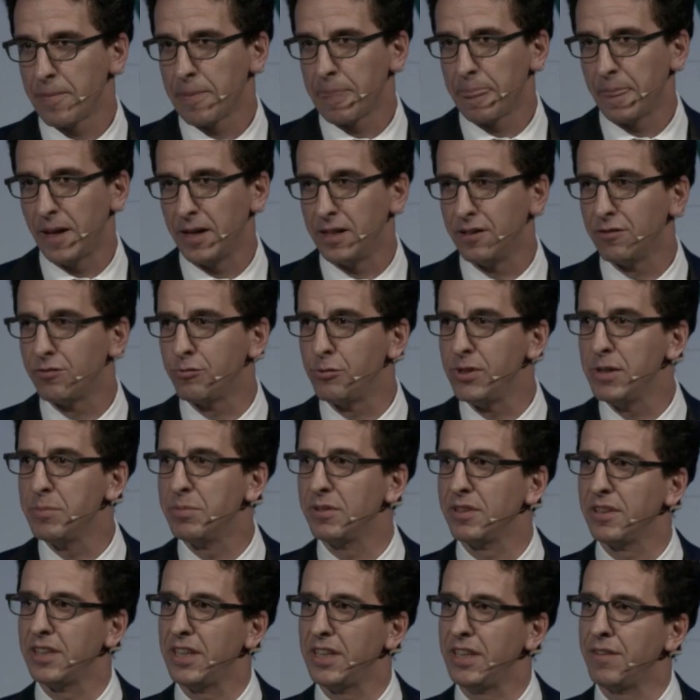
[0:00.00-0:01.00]
and if we
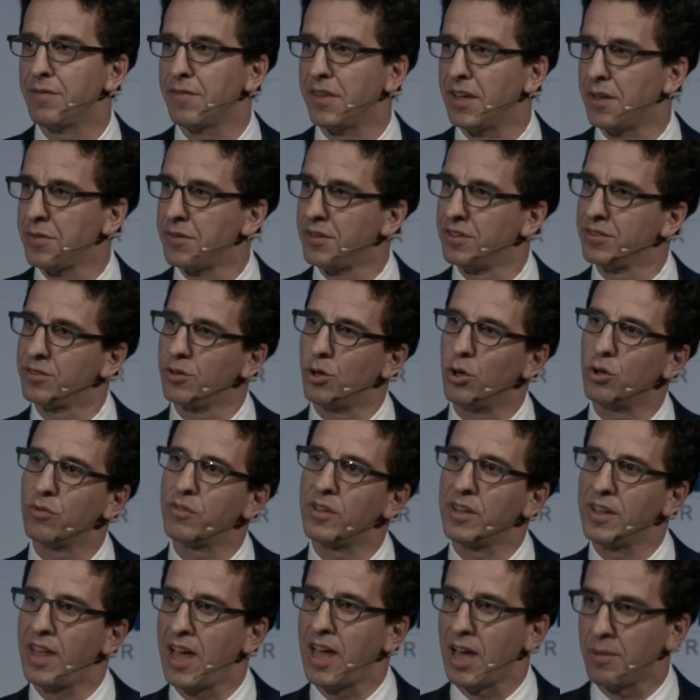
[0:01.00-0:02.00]
believe that this
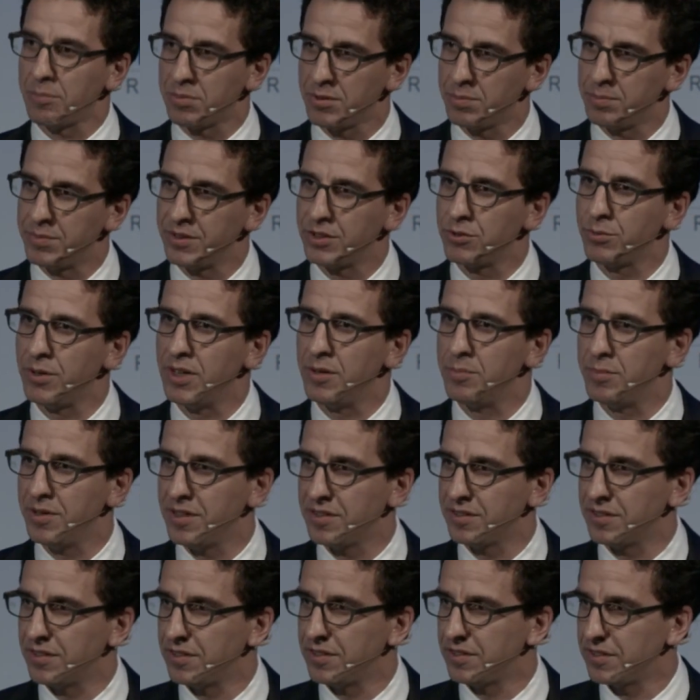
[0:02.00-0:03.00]
overlap between
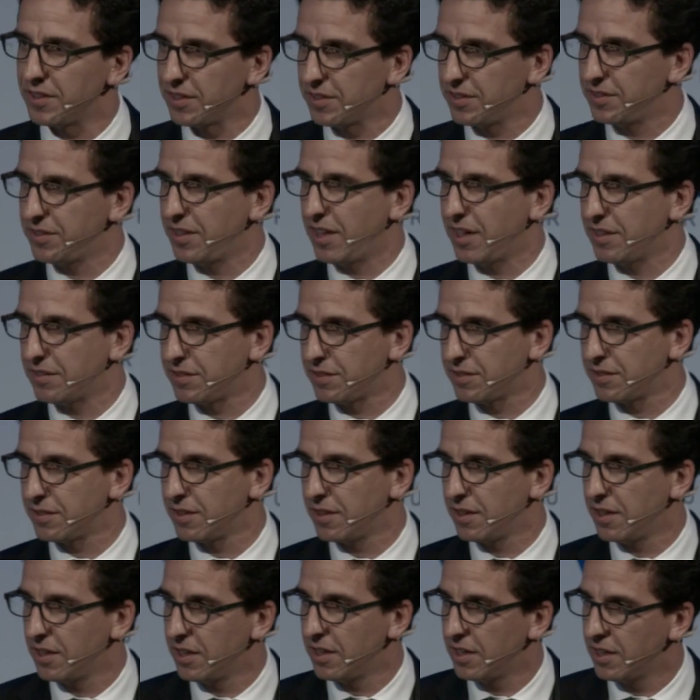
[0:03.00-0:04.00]
business success
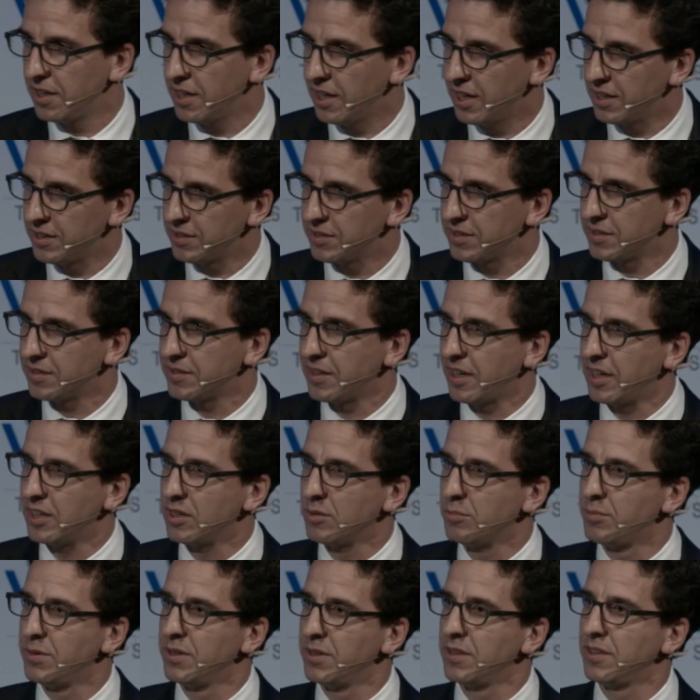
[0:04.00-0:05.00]
and
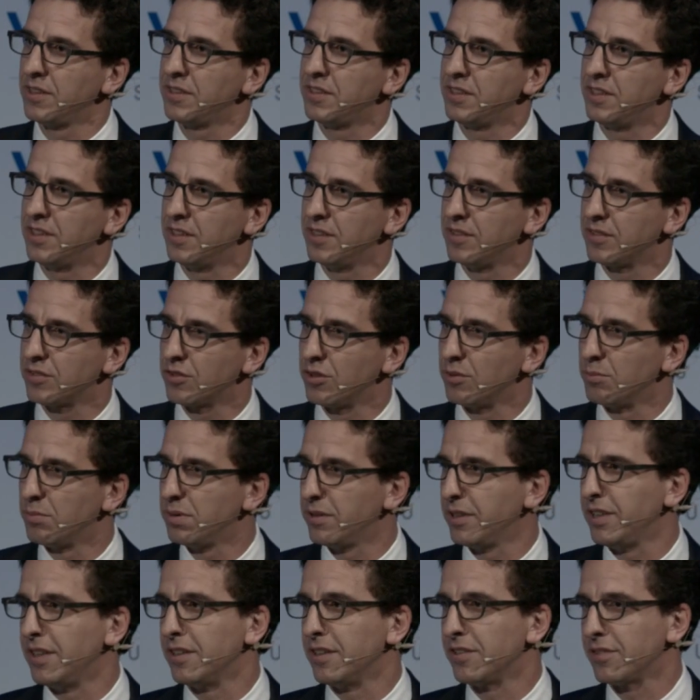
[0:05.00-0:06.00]
sustainability is
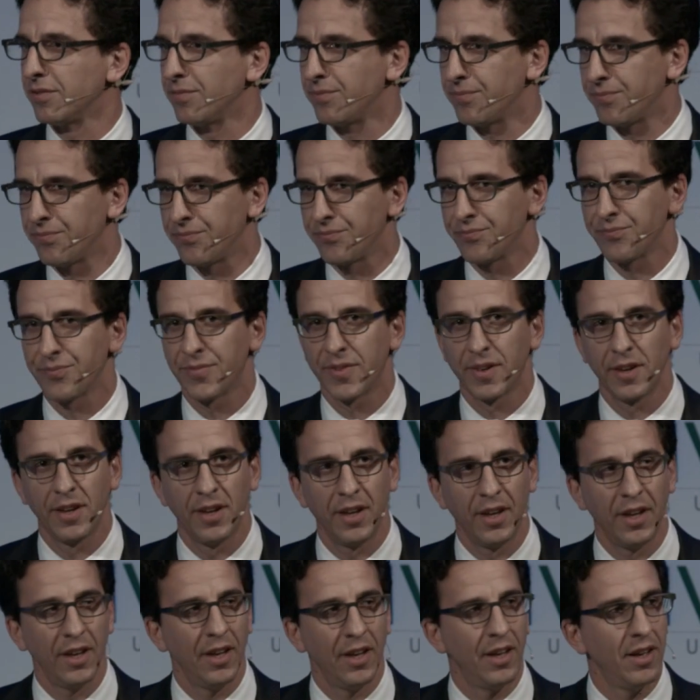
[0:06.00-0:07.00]
complete,
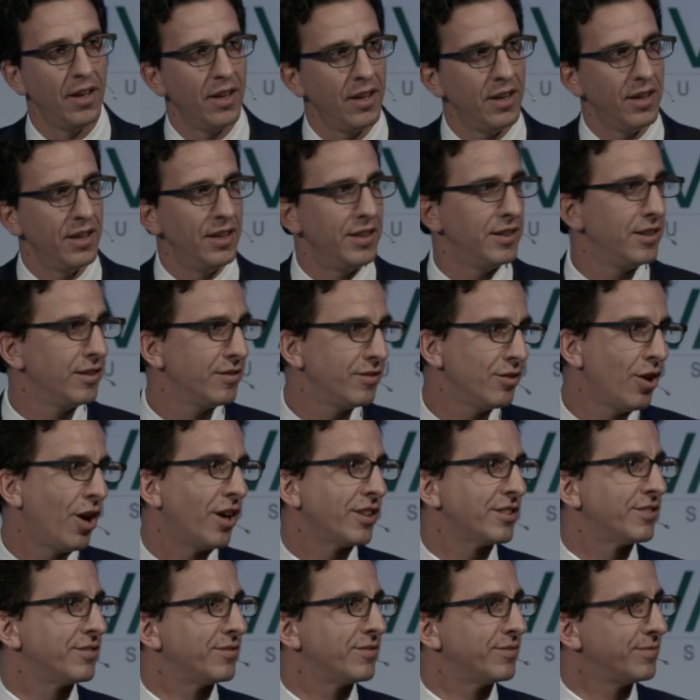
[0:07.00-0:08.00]
it is
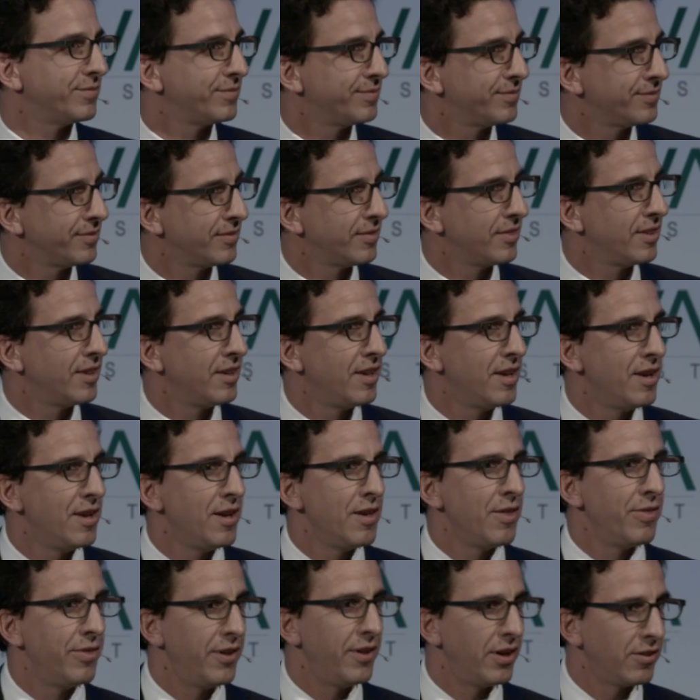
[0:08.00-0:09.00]
not.
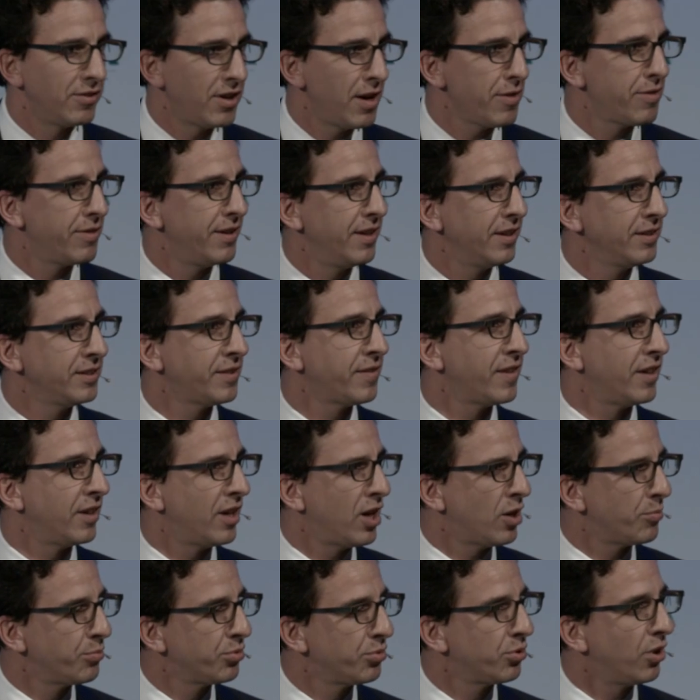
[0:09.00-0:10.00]
There are things that
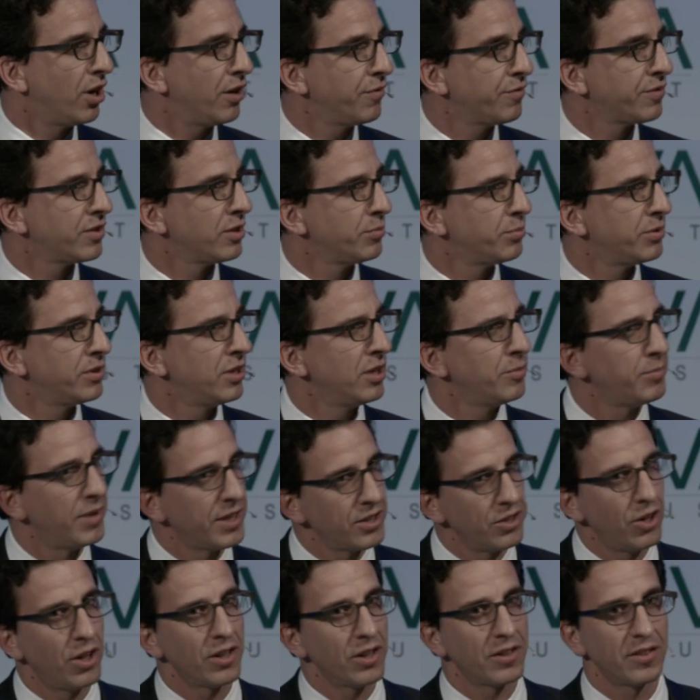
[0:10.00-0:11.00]
are profitable
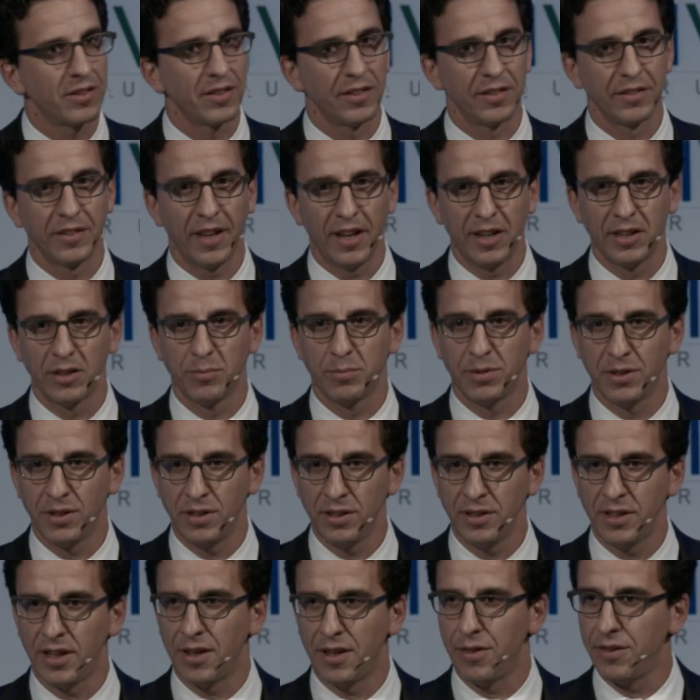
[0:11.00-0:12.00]
but not
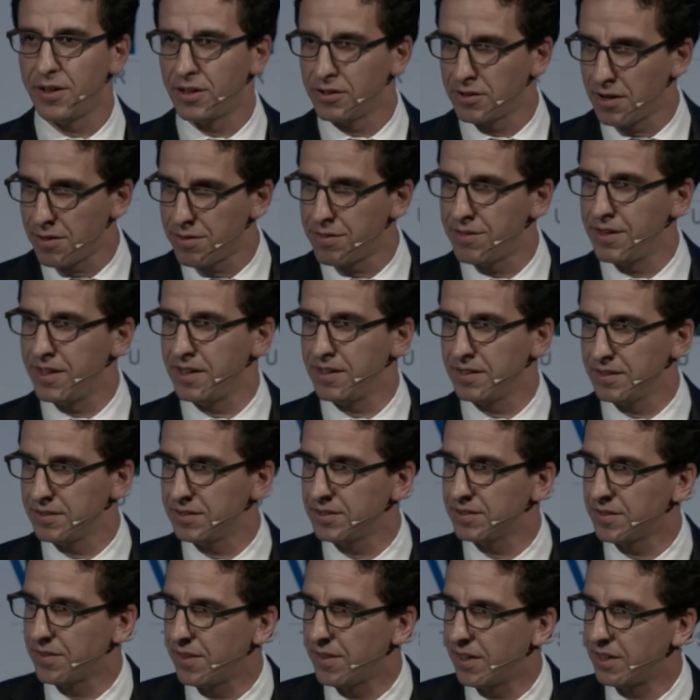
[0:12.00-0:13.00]
sustainable, and there are
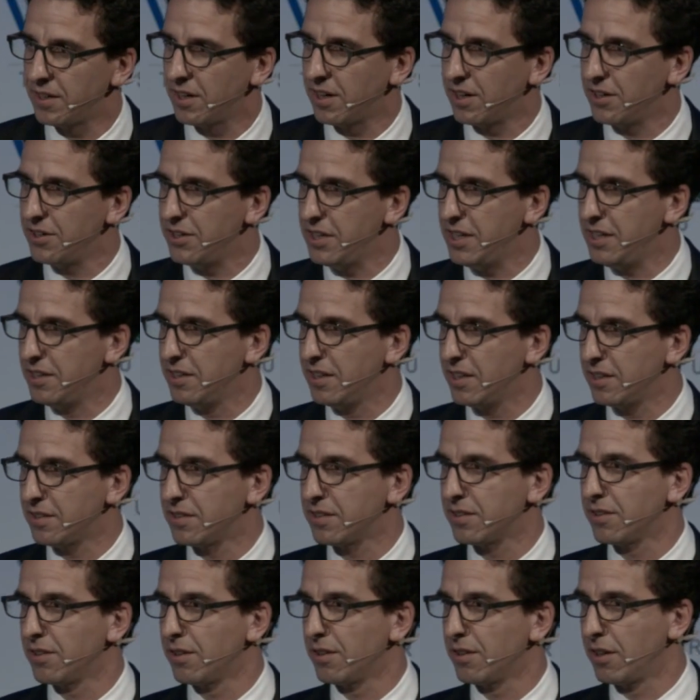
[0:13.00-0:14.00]
things that are needed
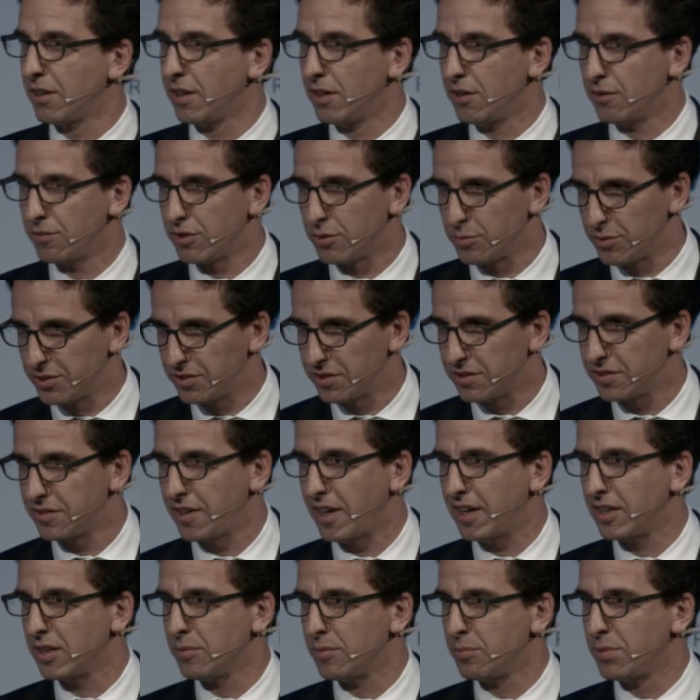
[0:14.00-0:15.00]
from a
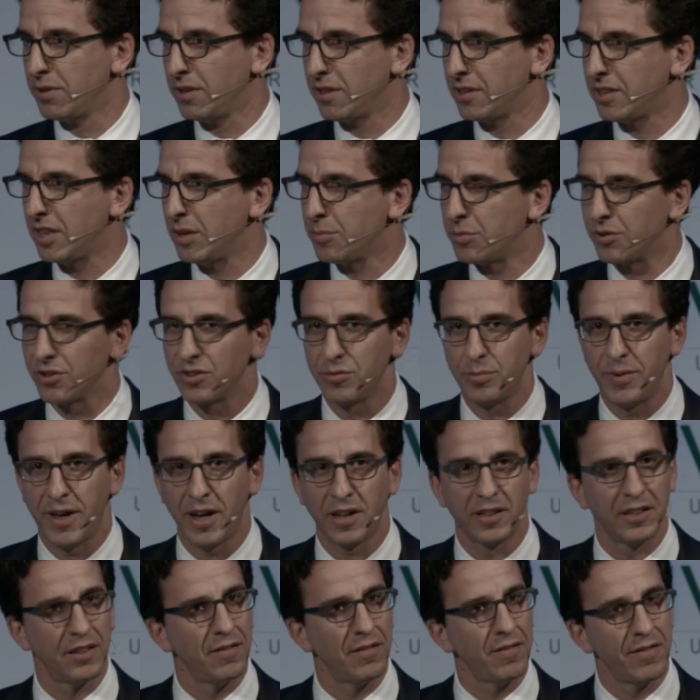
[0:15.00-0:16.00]
sustainability
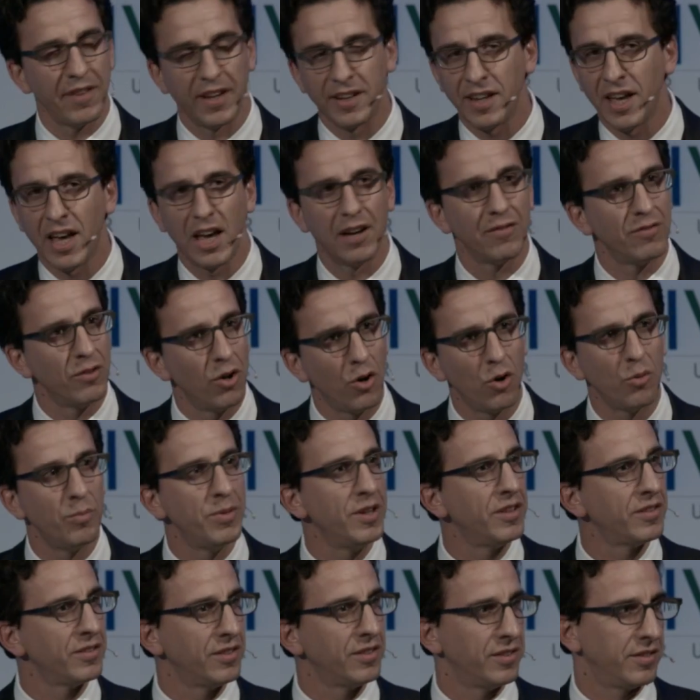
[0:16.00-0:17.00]
perspective that have no
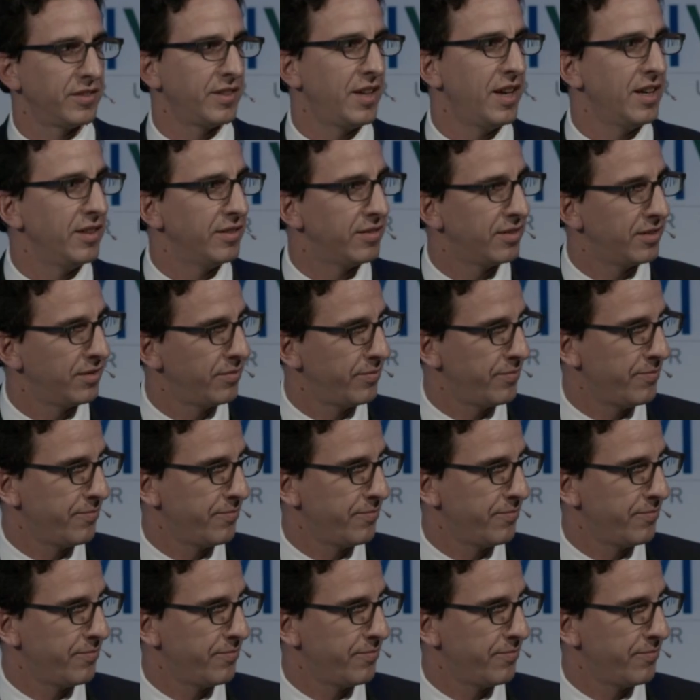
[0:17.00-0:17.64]
business case.